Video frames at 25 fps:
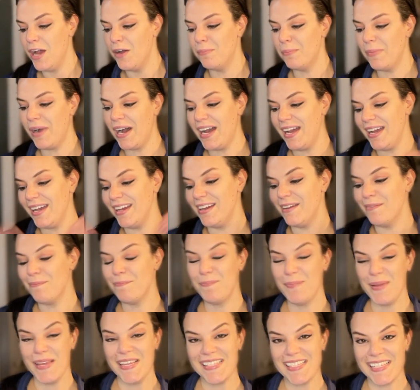my
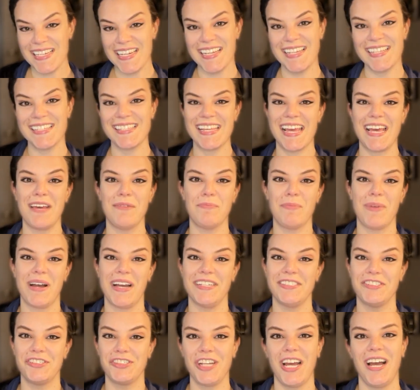business and
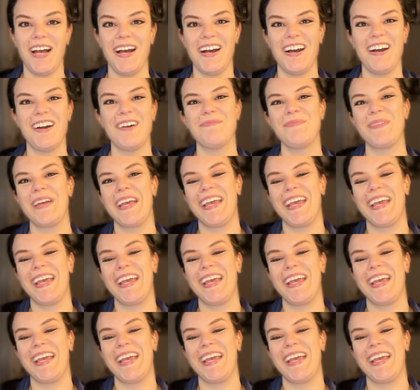my job